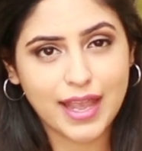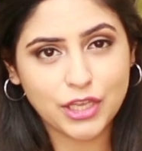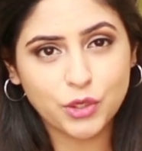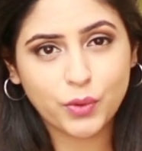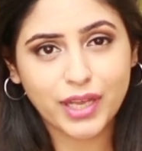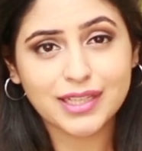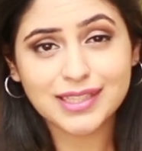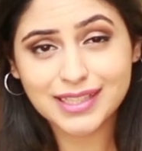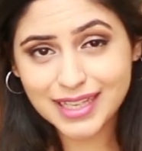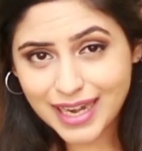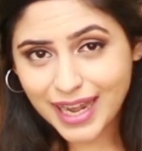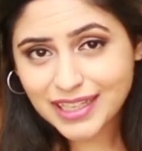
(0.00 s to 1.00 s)
you can
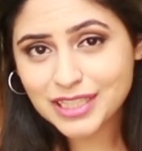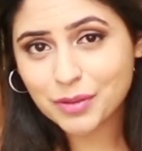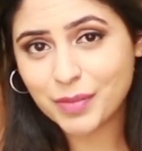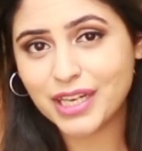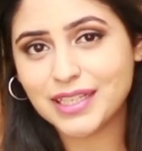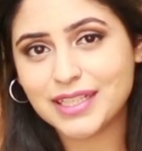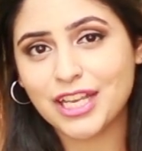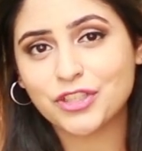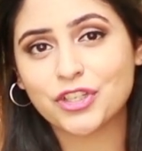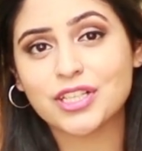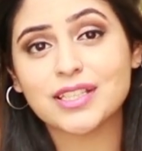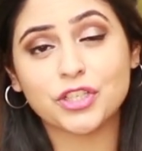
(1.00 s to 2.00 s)
select the
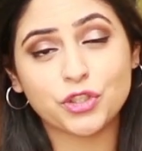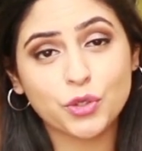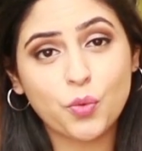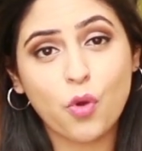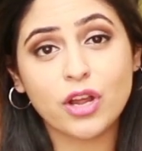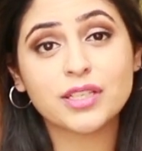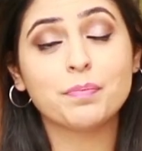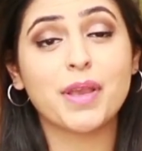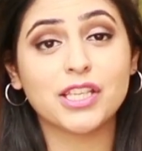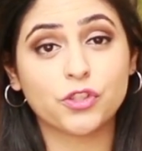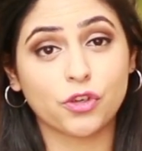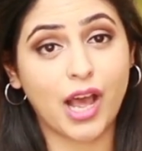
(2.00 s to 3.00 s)
meditations that you want
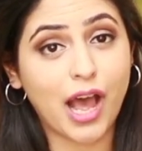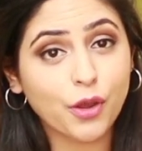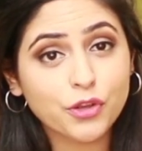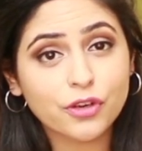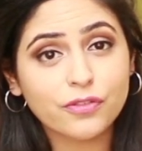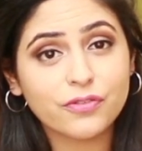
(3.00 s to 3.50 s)
based on how you're